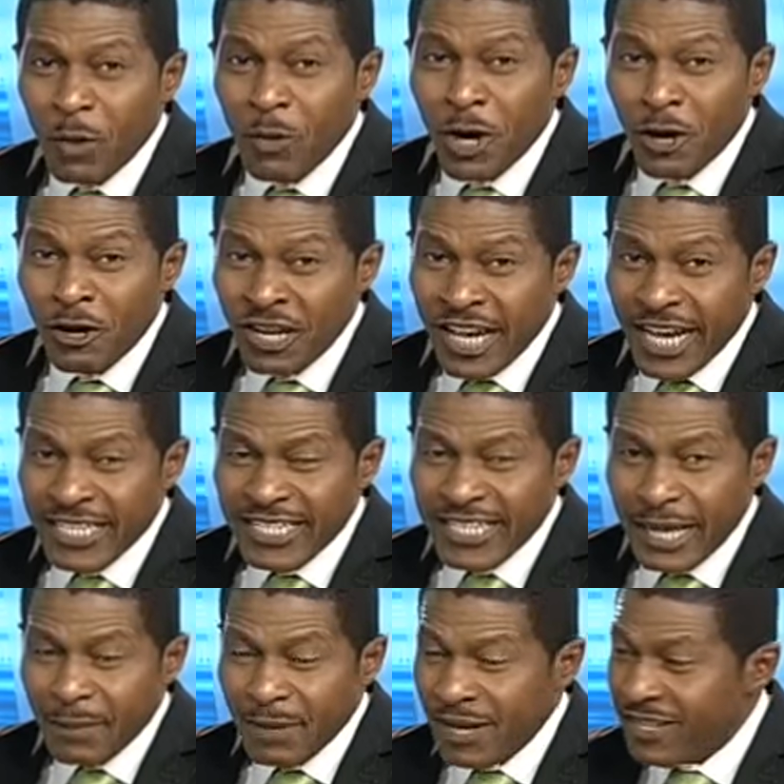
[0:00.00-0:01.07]
We're going to get to
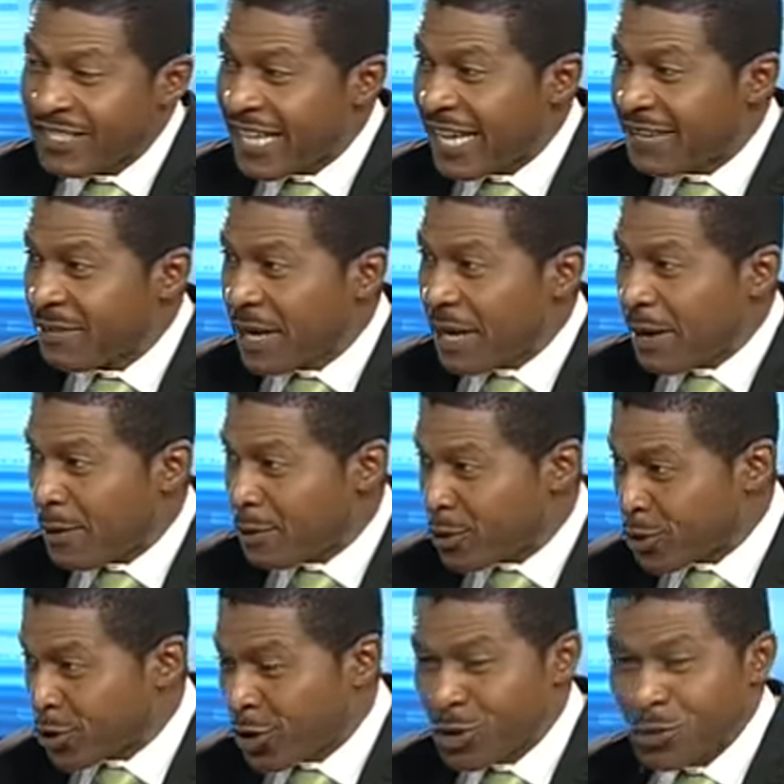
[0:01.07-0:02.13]
that because I was
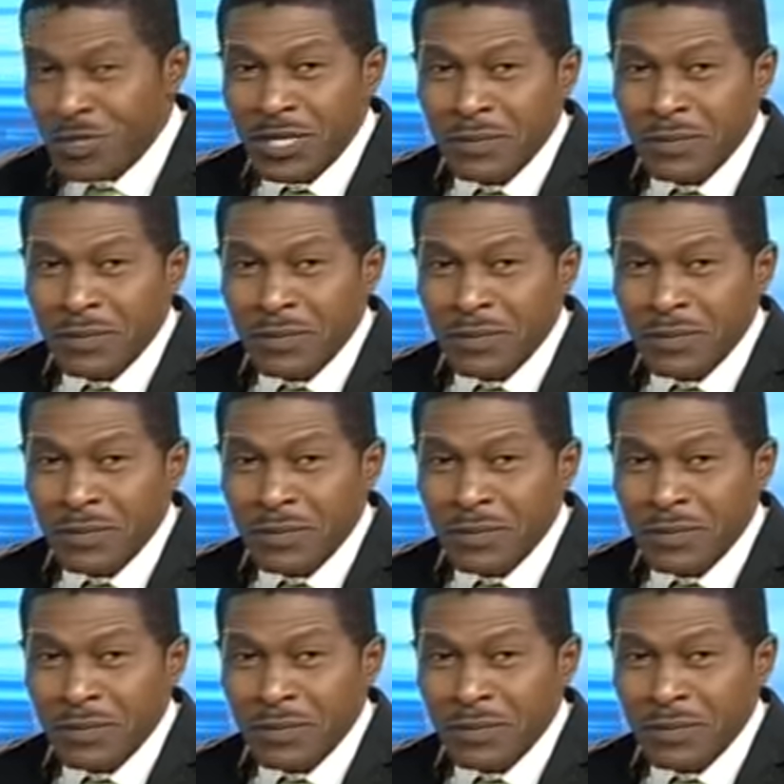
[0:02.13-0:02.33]
discussing with